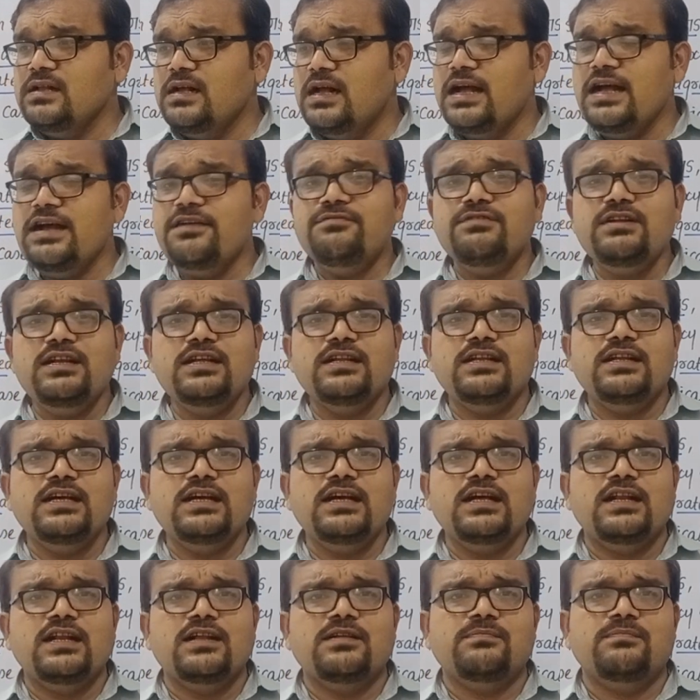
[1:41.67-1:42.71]
every
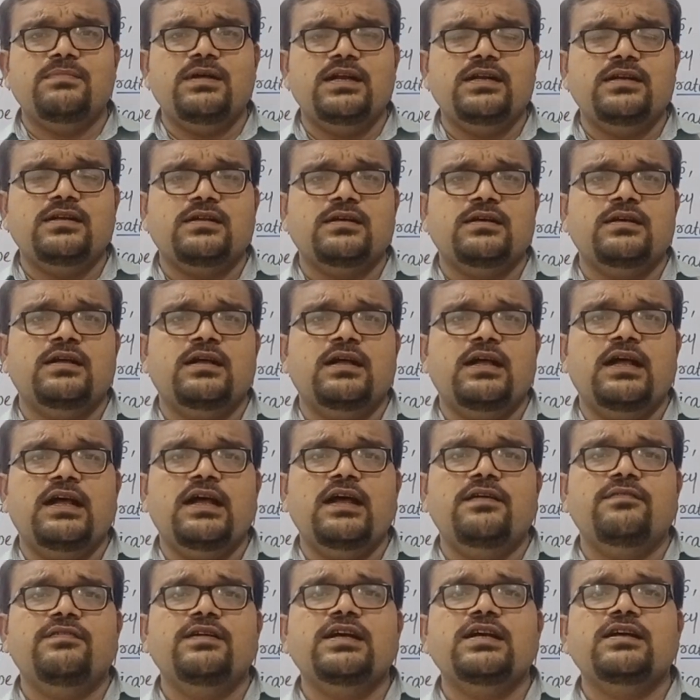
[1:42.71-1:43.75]
rearrangement
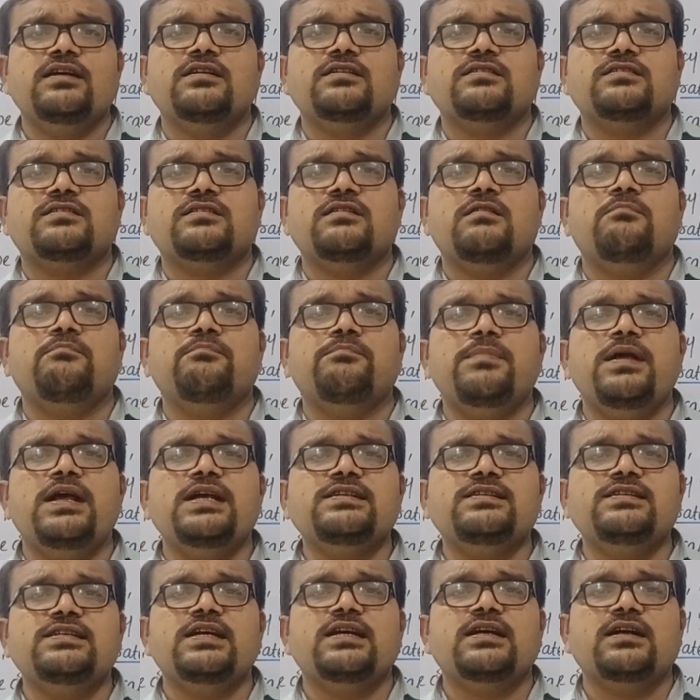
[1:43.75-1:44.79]
having some
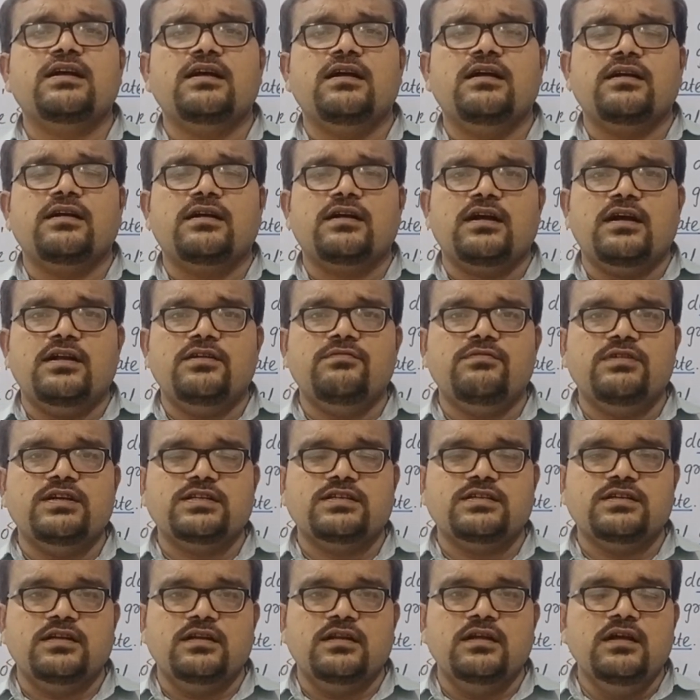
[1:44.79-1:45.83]
basic
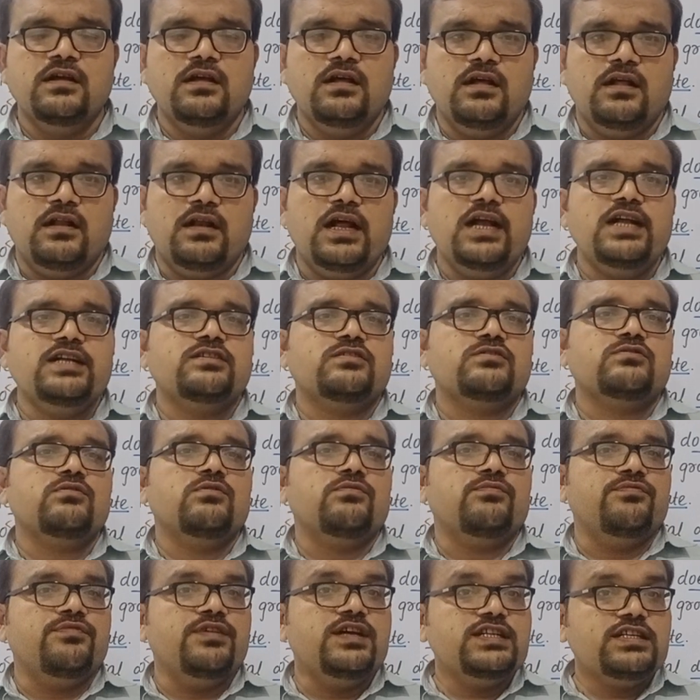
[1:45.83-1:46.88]
conversion, right?
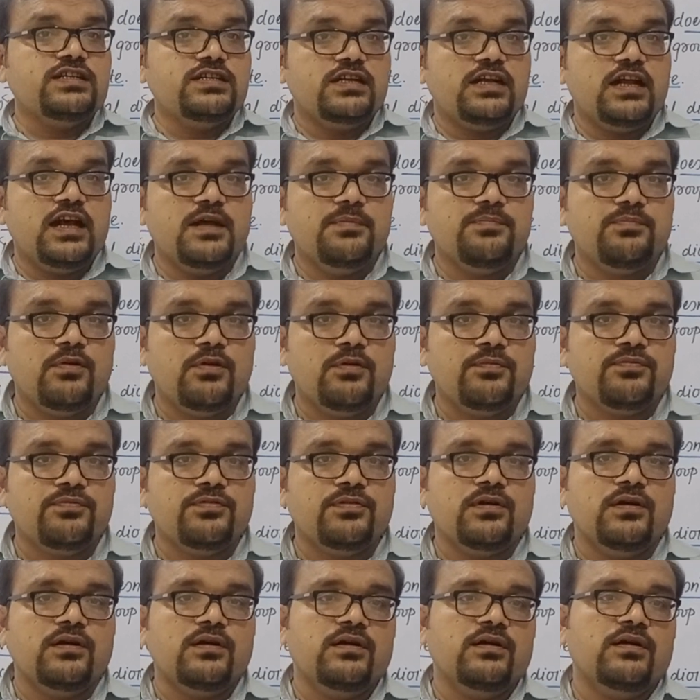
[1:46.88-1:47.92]
So which type
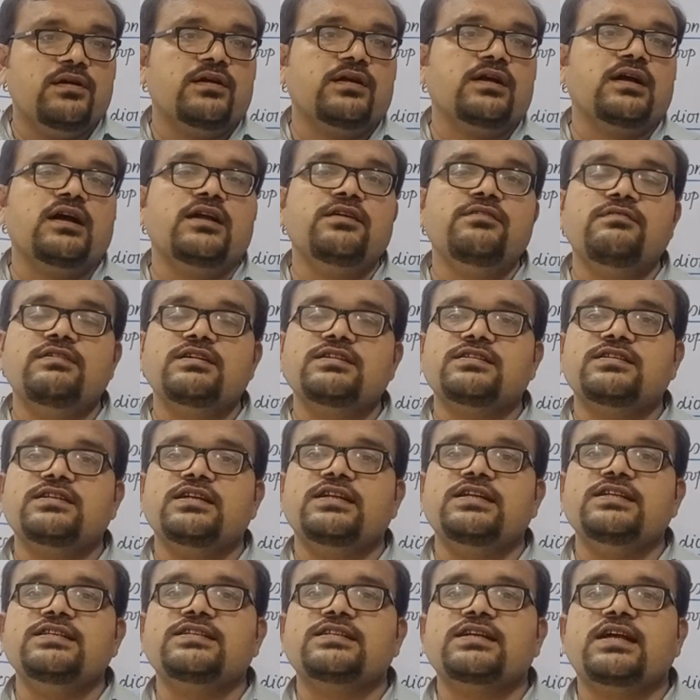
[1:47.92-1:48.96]
of
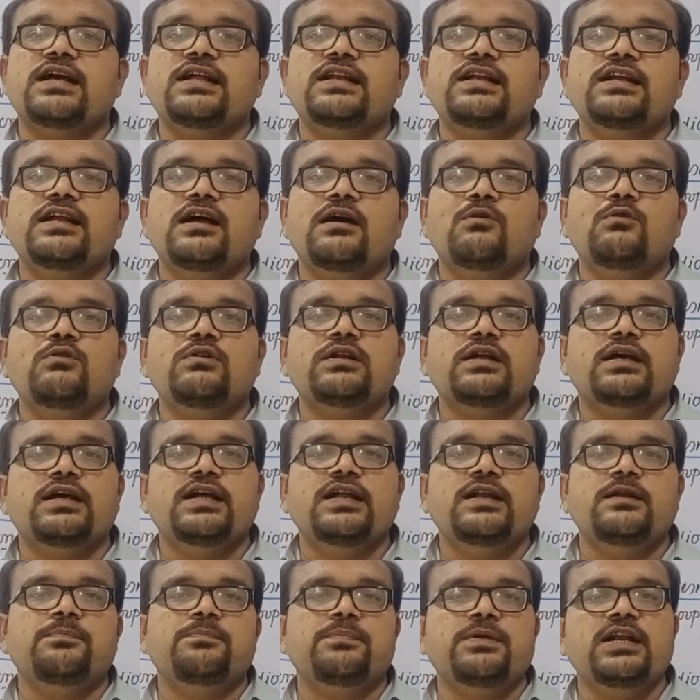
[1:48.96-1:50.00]
conversion is carried out
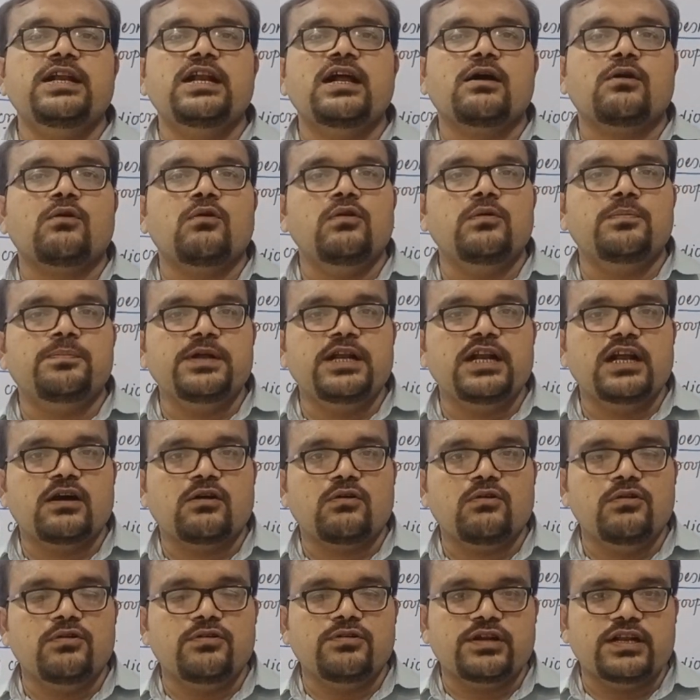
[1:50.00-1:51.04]
in
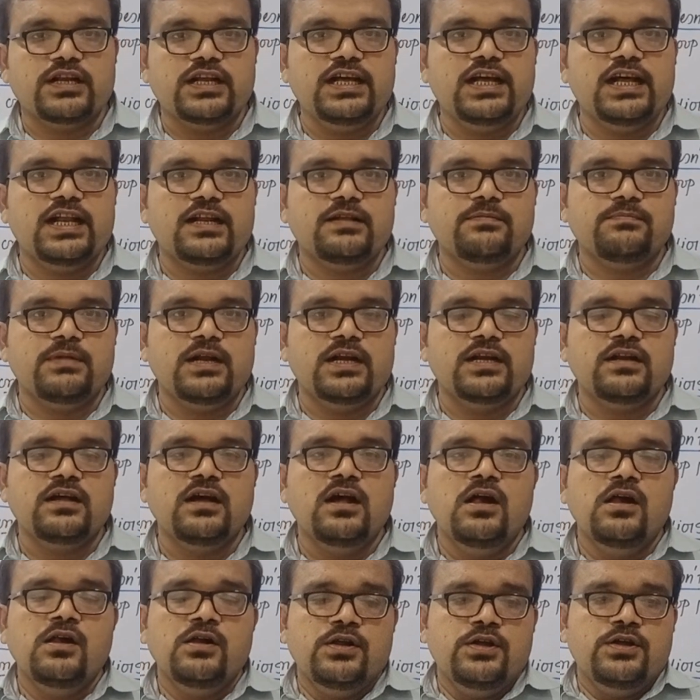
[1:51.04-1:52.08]
Pinacol-pinacolone rearrangement?
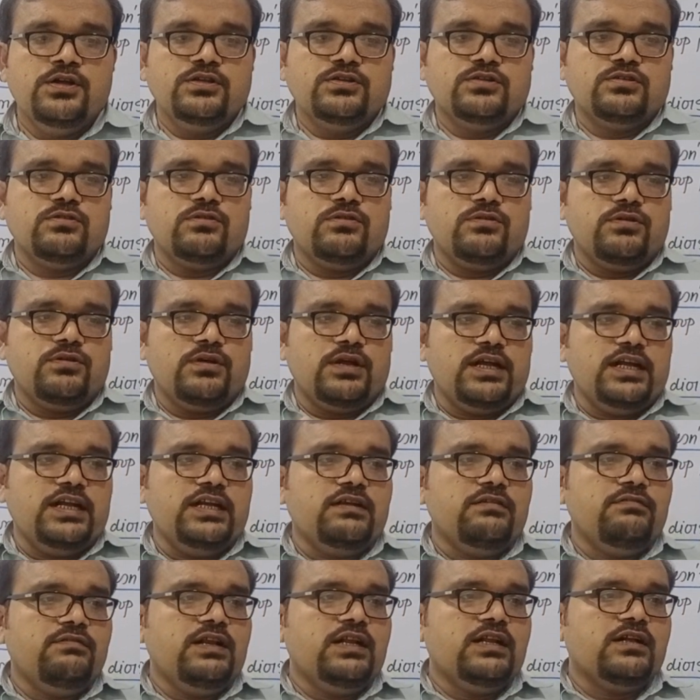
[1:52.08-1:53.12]
So
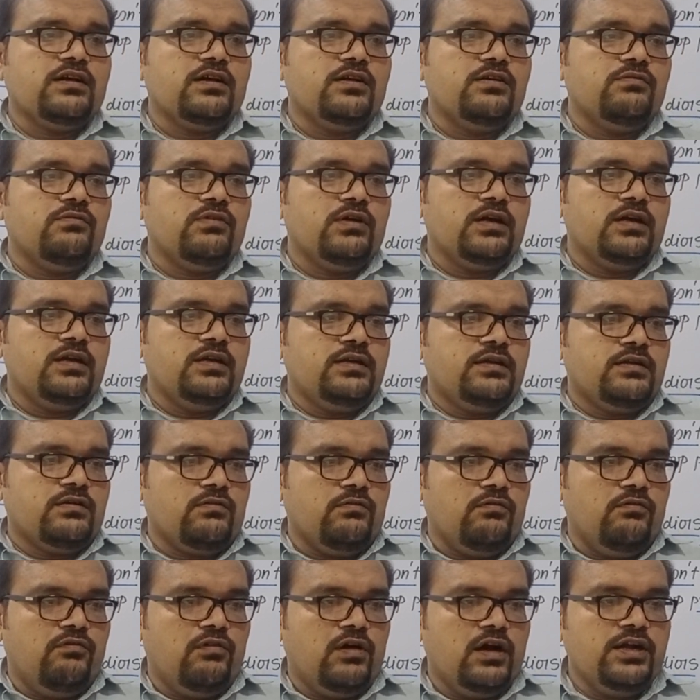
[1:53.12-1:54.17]
it will convert
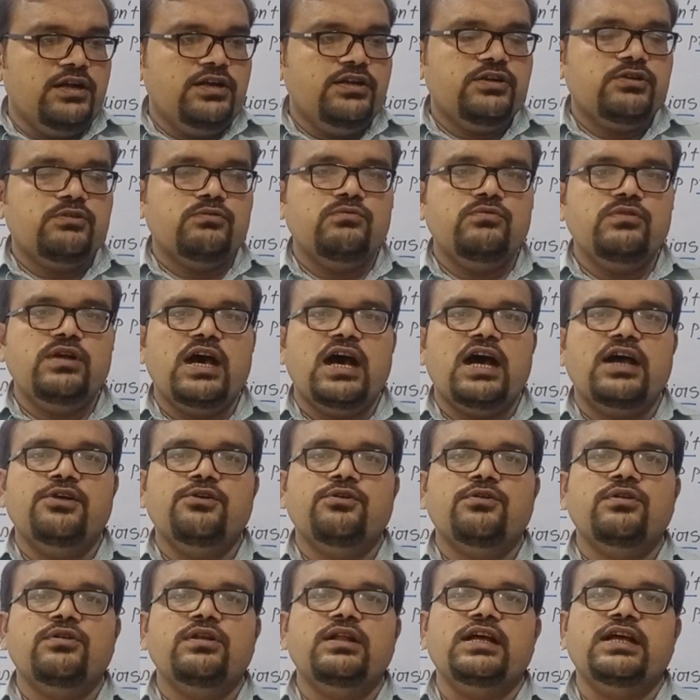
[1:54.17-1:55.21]

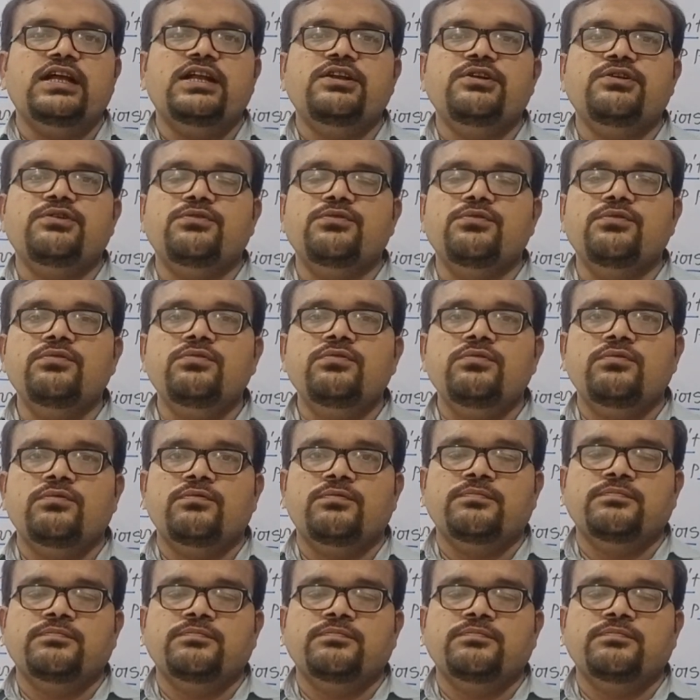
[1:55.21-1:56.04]
1,2-diol into